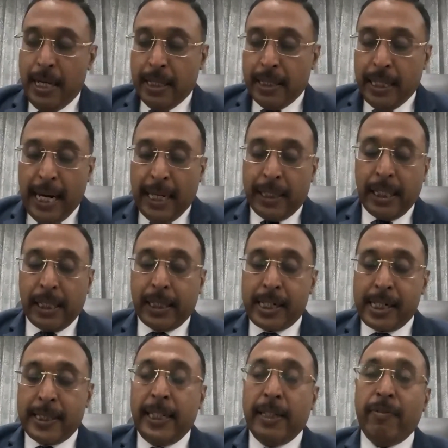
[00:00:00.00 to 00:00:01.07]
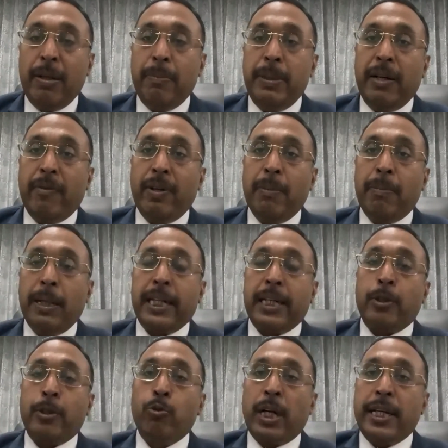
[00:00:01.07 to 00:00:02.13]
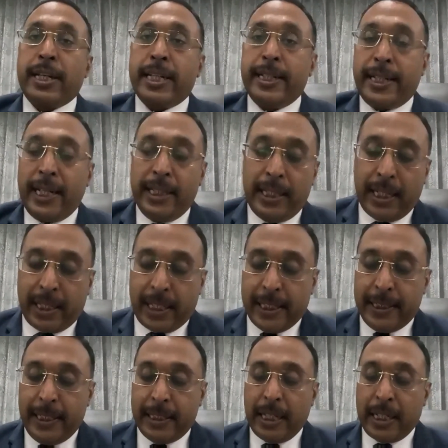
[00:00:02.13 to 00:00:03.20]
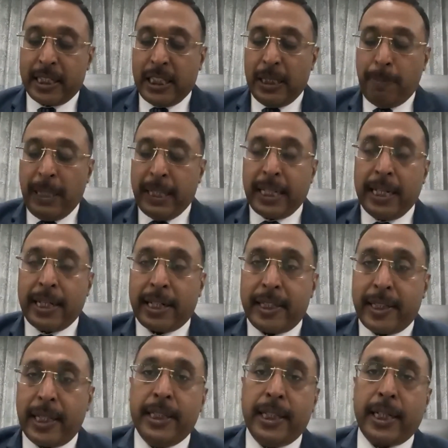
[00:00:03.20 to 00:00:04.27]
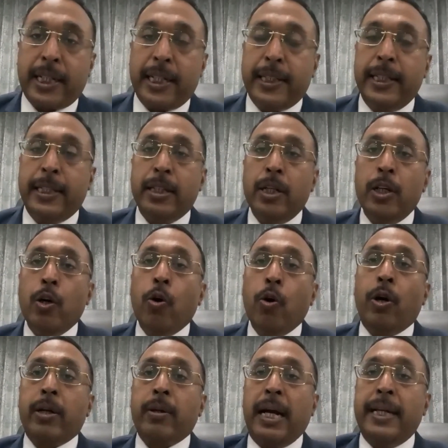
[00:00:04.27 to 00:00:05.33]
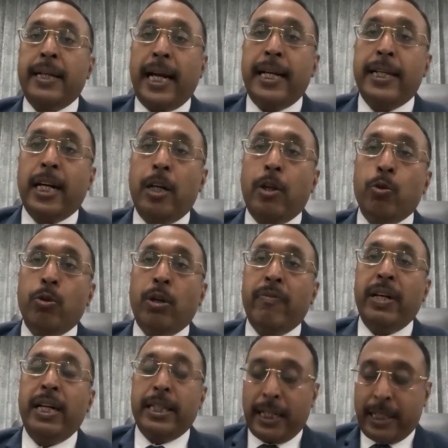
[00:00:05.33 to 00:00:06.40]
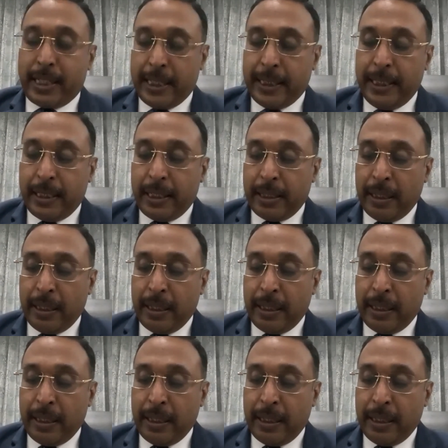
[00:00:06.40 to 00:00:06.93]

that the credit will be available, that you can retain the credit, the recipient can retain the credit or entitled to avail the credit